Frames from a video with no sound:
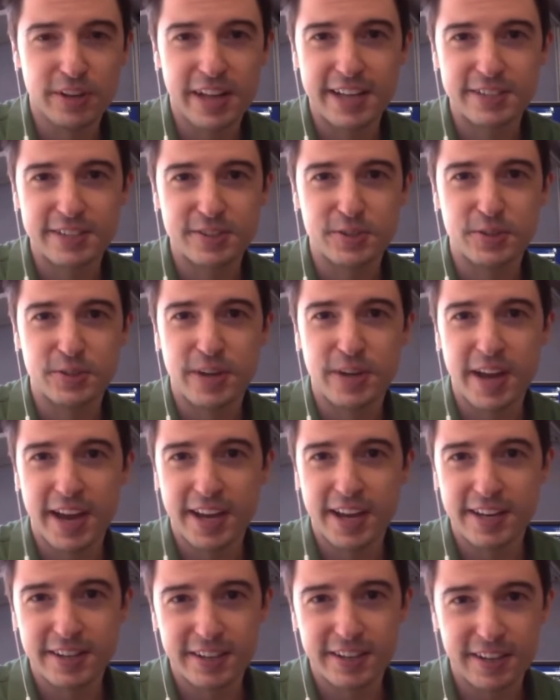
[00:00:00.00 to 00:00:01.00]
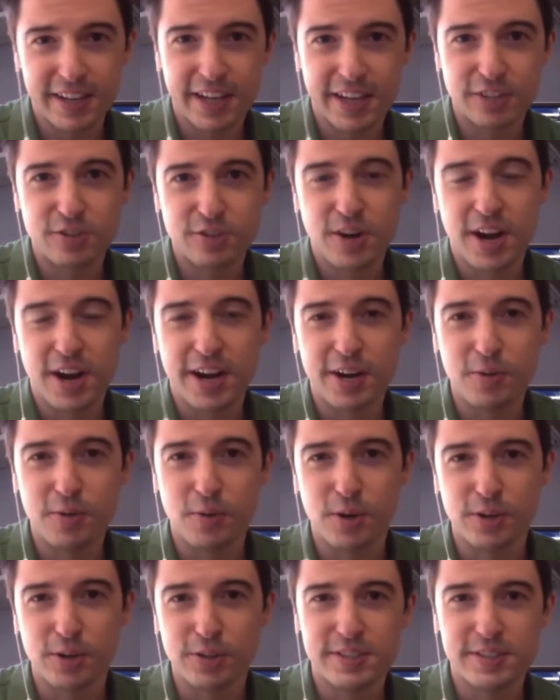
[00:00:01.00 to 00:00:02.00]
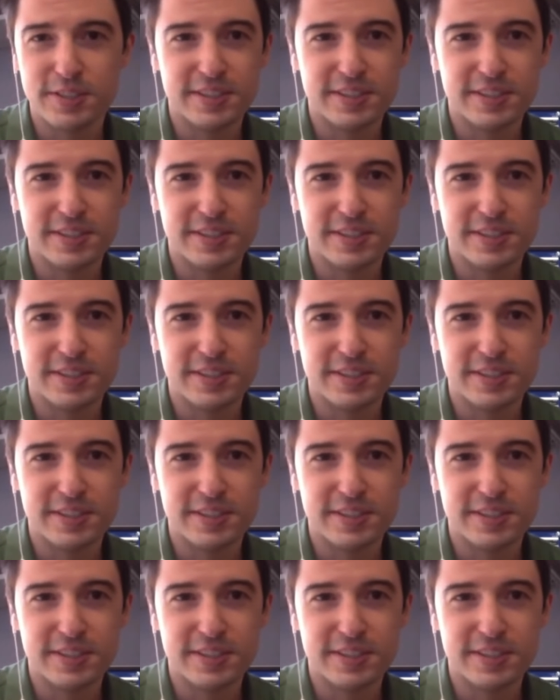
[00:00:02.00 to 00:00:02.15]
classical and the electronic worlds,